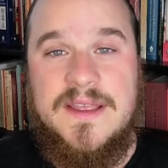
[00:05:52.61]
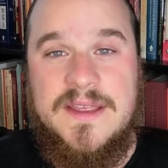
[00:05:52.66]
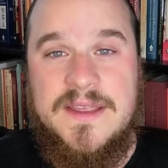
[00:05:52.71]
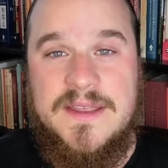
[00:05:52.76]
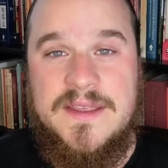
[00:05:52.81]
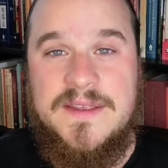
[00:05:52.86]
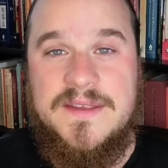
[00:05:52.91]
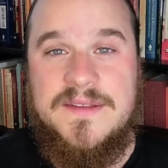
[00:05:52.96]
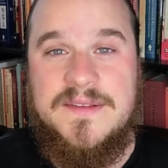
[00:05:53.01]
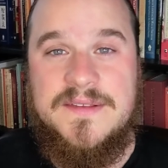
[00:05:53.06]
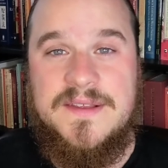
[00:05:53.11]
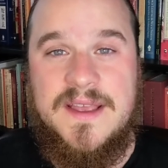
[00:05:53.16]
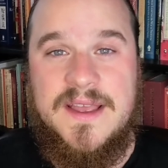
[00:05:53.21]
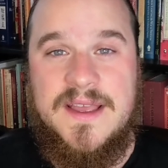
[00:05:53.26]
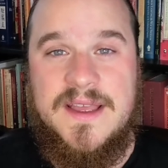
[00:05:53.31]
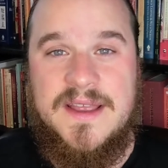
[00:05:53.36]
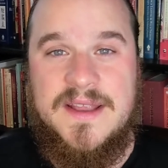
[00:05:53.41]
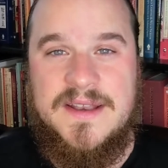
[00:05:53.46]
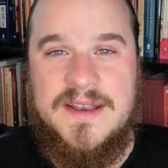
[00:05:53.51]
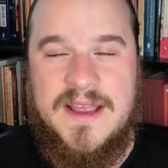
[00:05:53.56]
ease
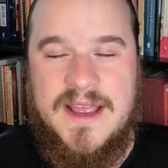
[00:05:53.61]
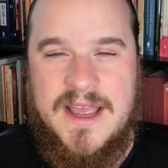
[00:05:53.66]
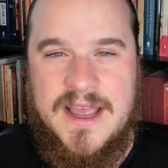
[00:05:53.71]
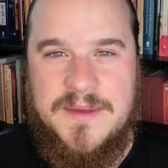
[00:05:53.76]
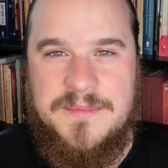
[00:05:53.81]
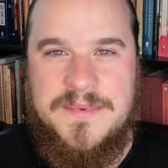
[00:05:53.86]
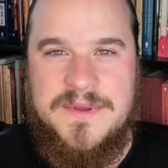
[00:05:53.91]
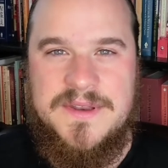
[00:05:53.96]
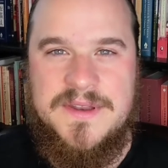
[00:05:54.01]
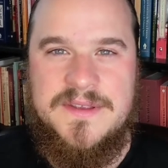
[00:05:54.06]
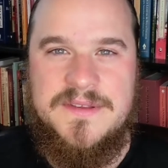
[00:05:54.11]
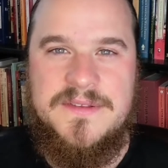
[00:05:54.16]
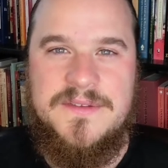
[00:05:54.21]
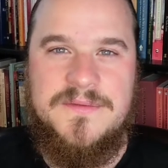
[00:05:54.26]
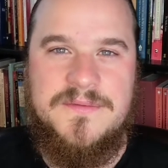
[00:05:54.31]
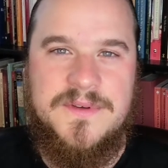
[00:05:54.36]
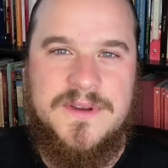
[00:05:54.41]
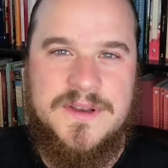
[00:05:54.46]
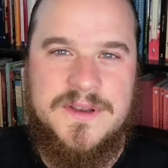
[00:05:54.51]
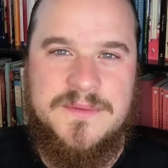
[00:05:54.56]
and happiness,
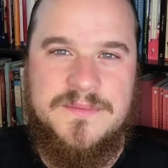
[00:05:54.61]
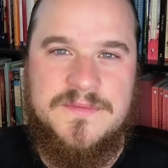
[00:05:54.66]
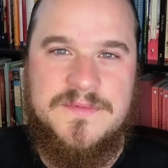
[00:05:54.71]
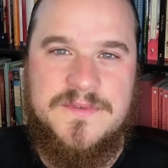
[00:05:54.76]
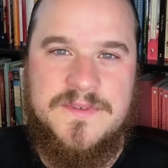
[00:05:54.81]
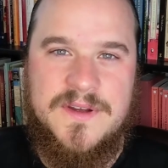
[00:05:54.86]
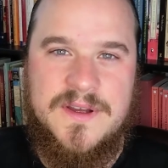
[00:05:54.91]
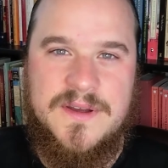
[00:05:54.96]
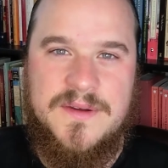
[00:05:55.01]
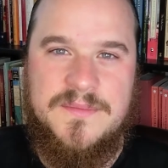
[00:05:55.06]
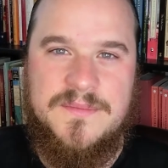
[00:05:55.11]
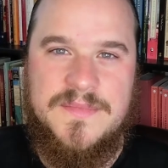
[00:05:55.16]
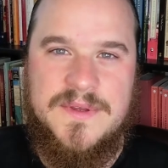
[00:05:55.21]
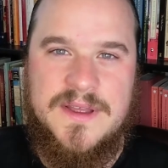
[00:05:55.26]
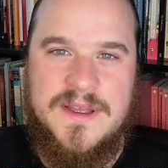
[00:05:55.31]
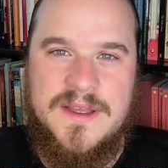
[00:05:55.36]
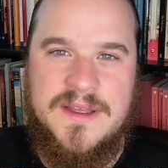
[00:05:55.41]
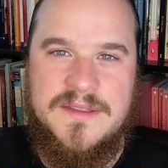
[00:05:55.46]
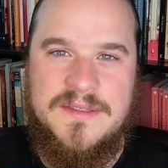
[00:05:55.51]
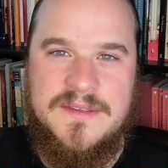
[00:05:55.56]
freedom from
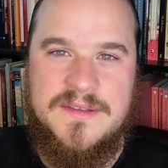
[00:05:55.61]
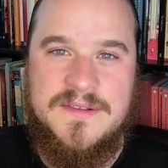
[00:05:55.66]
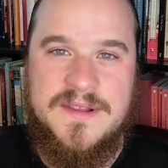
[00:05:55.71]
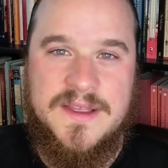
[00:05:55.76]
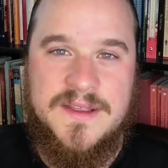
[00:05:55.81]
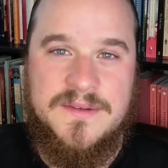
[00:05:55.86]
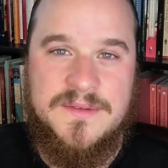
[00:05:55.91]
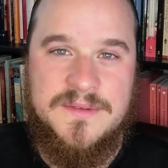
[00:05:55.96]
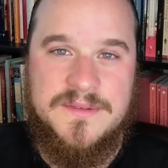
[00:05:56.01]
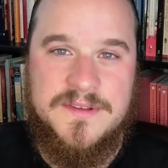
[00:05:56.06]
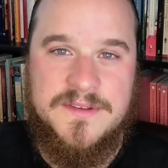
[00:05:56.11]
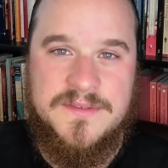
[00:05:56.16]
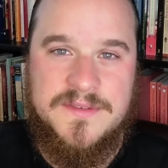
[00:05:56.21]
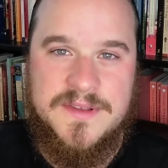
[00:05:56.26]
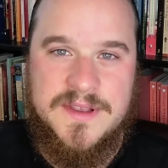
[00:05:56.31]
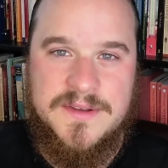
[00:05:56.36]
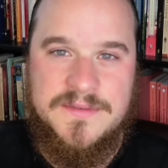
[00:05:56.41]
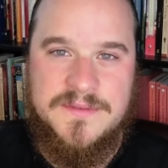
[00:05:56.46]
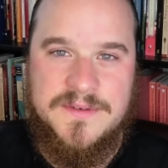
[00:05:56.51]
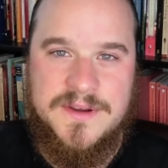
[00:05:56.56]
the cycles of
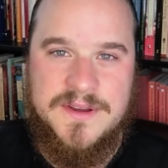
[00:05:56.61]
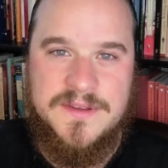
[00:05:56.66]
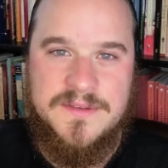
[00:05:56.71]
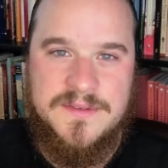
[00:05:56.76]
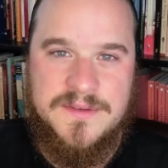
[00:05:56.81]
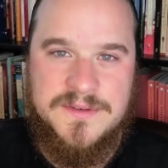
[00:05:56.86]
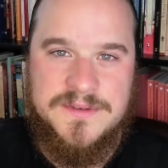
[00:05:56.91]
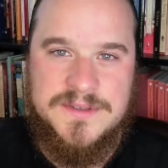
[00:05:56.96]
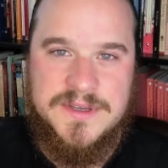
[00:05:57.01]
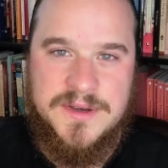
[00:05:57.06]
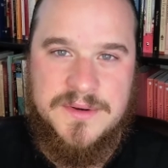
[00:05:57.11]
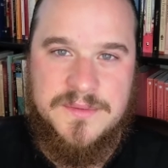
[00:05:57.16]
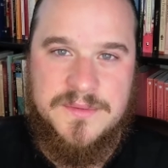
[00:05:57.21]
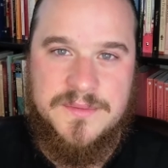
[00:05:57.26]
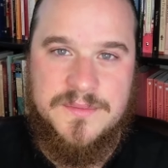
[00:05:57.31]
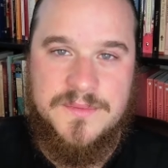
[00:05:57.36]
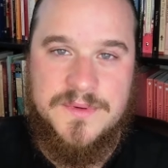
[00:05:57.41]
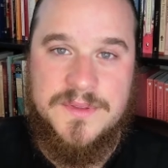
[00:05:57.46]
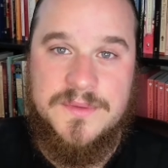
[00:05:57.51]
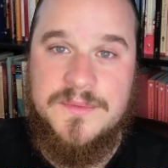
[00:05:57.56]
suffering
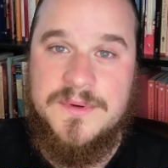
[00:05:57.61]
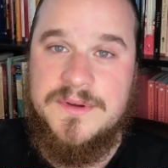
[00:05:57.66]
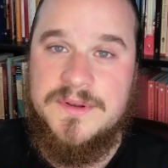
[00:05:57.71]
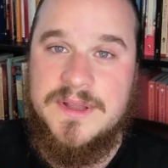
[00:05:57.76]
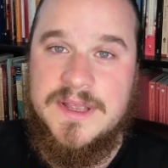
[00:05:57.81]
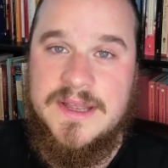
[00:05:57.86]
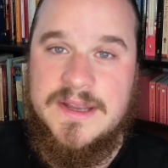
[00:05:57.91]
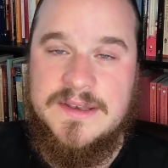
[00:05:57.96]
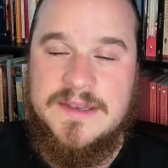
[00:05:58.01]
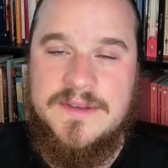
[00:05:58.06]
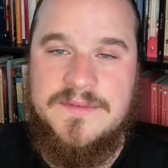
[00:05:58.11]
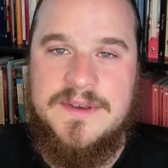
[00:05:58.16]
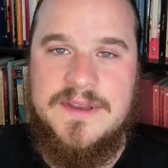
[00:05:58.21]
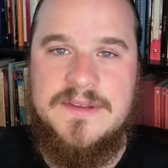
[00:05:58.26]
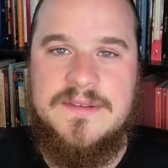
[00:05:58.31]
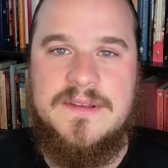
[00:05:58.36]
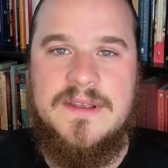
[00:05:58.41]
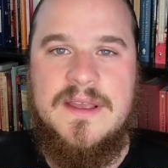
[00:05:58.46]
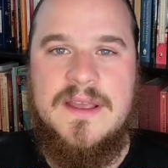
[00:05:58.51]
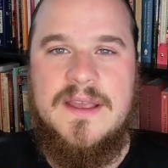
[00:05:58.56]
associated with worldly
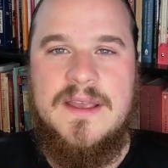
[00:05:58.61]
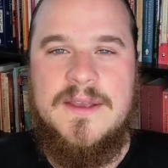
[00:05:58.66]
activities,